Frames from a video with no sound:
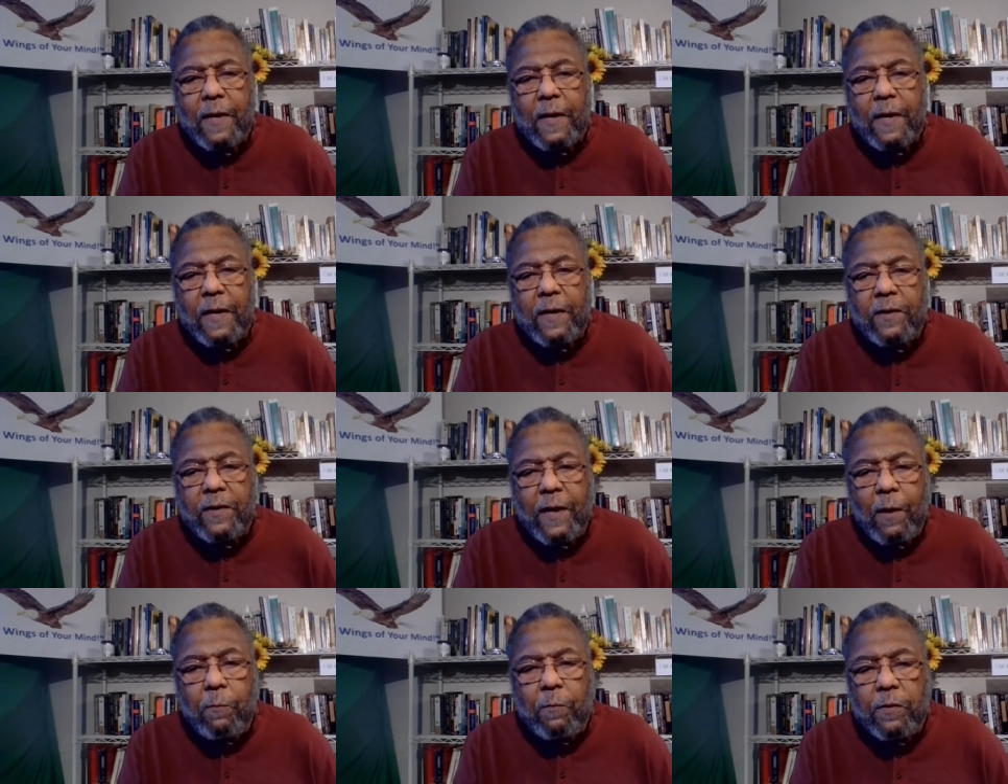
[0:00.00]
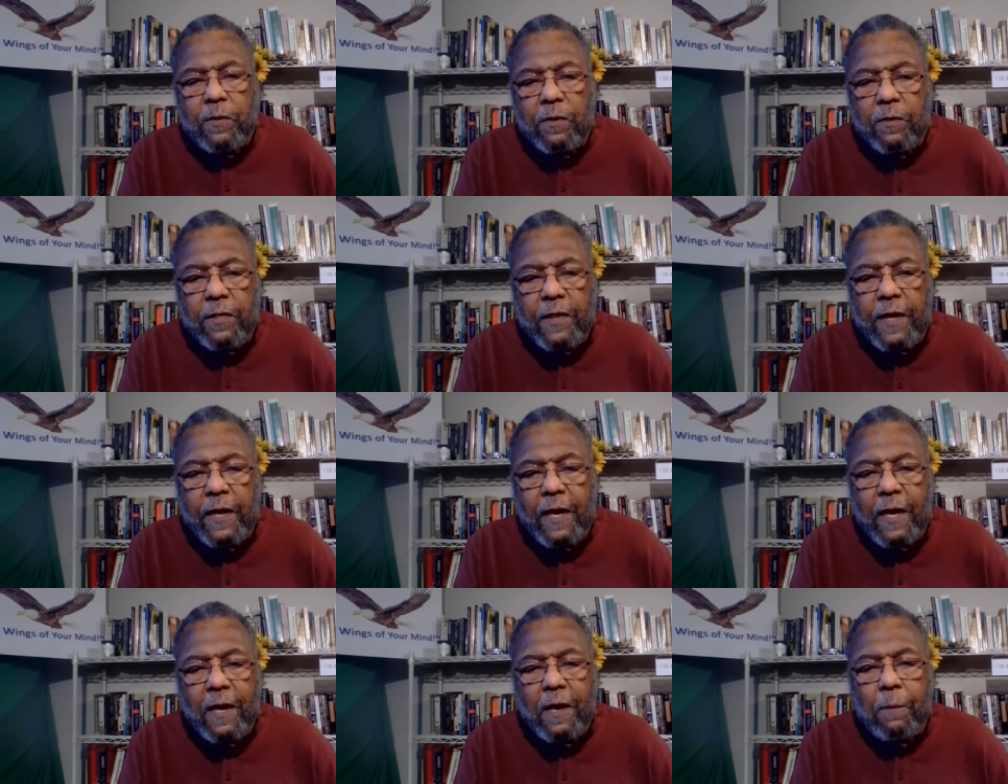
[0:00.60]
is that when you're
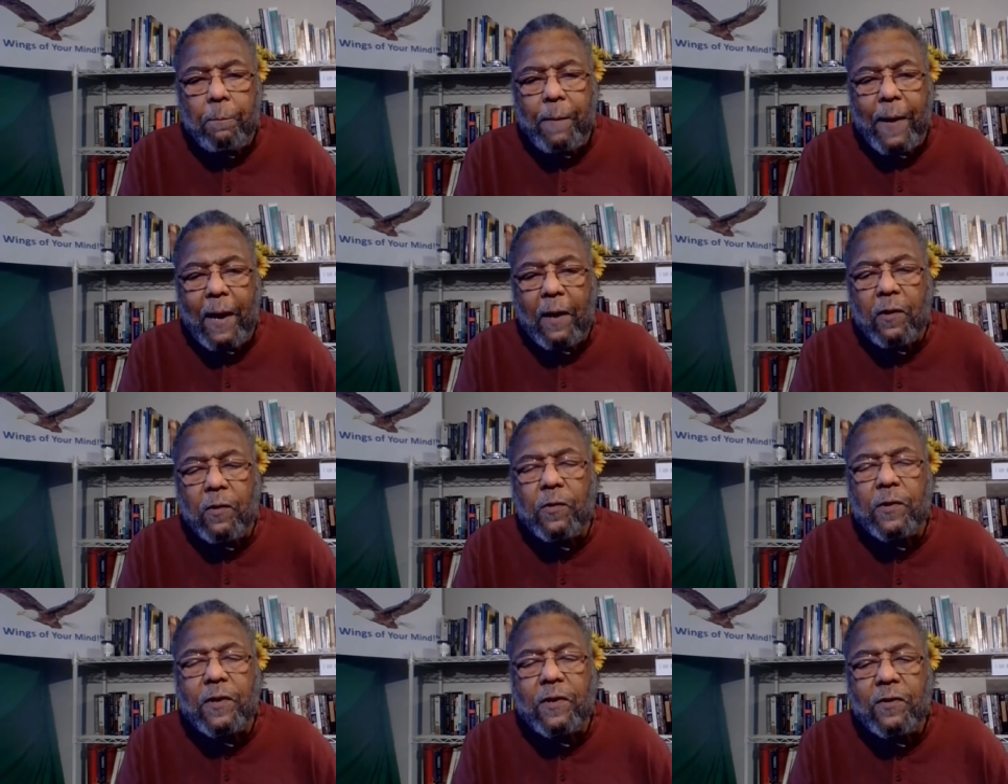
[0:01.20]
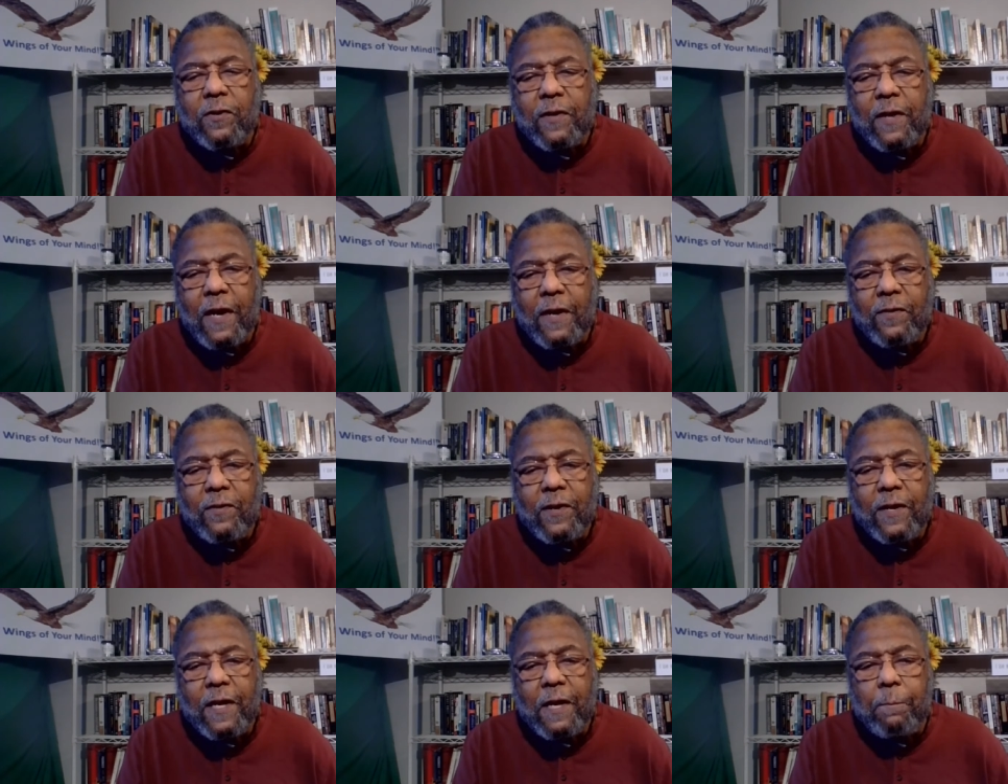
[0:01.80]
thinking about or
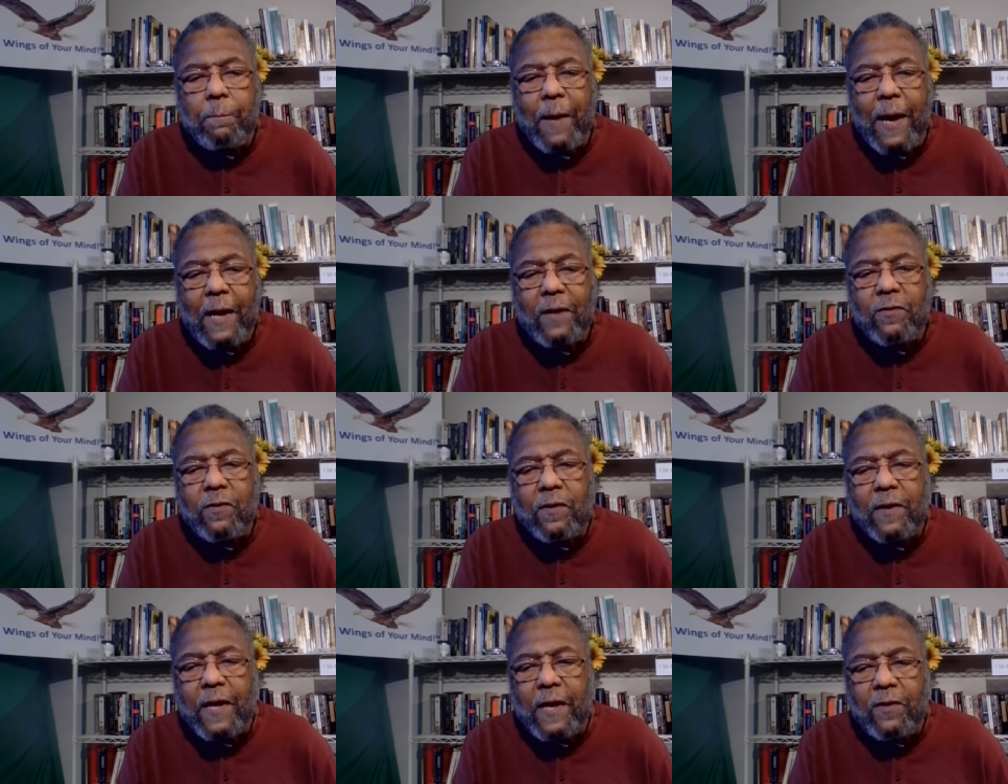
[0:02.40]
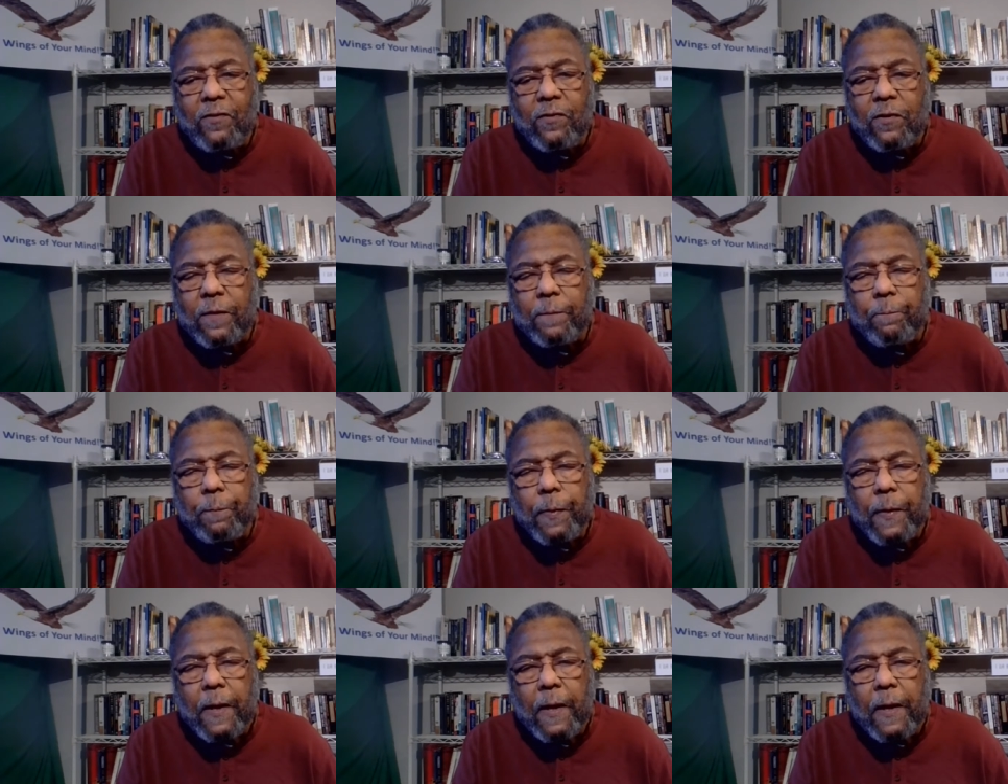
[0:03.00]
discussing imagination,